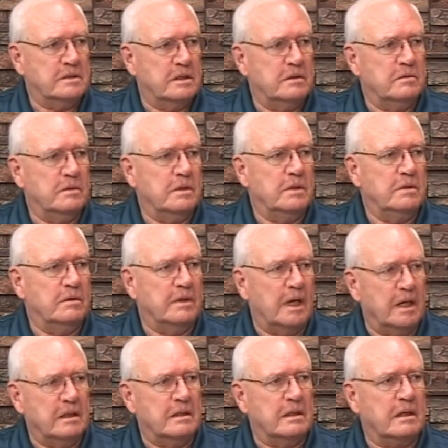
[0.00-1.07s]
to
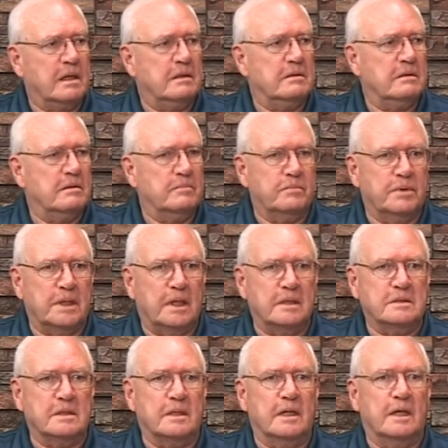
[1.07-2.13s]
unite the
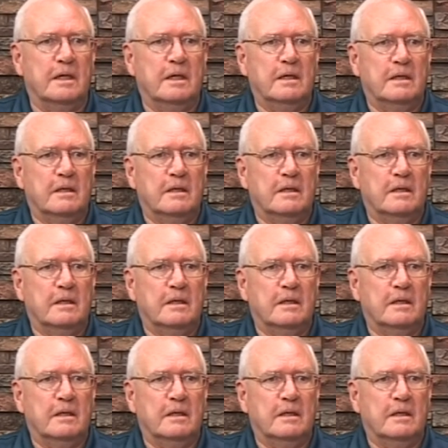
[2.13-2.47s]
peninsula